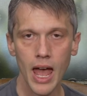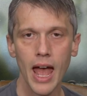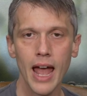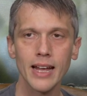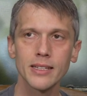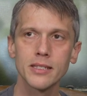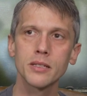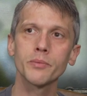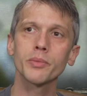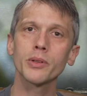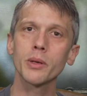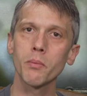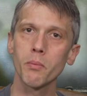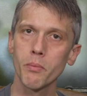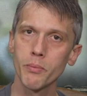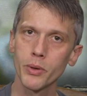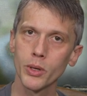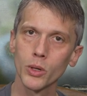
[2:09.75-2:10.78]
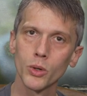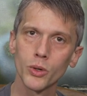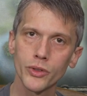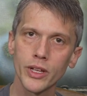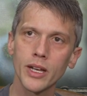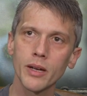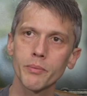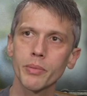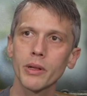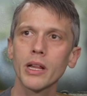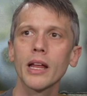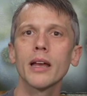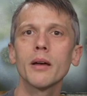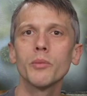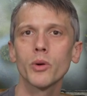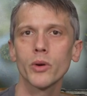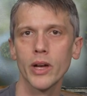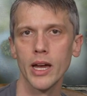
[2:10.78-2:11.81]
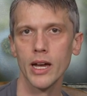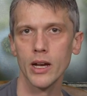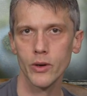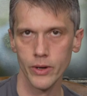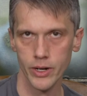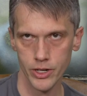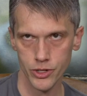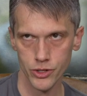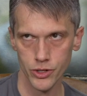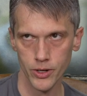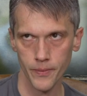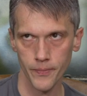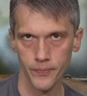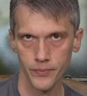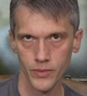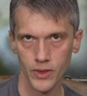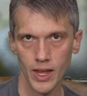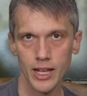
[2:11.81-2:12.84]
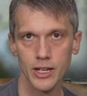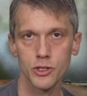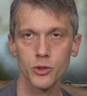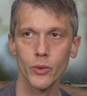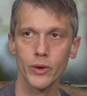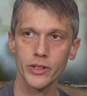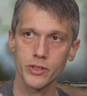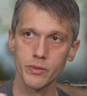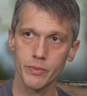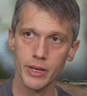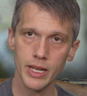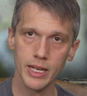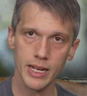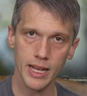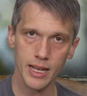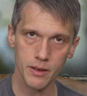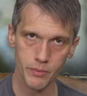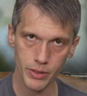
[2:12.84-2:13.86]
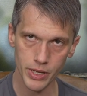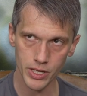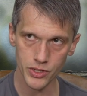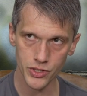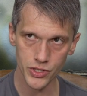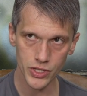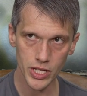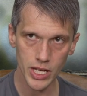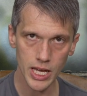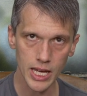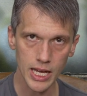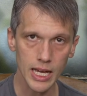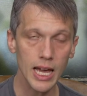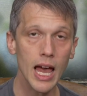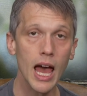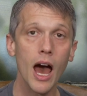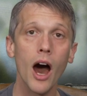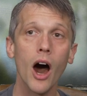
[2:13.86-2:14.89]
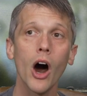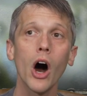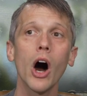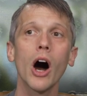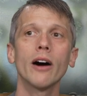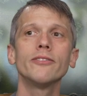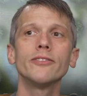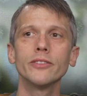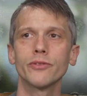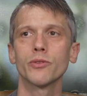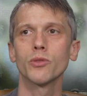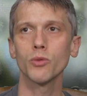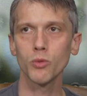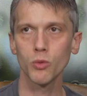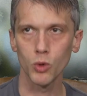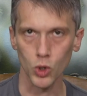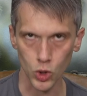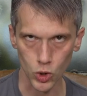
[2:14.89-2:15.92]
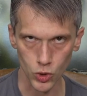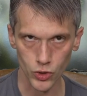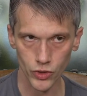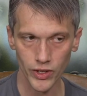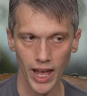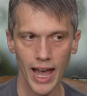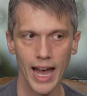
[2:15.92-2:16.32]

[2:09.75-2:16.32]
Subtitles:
and simply building a playable character that is going to be an NPC off of the world.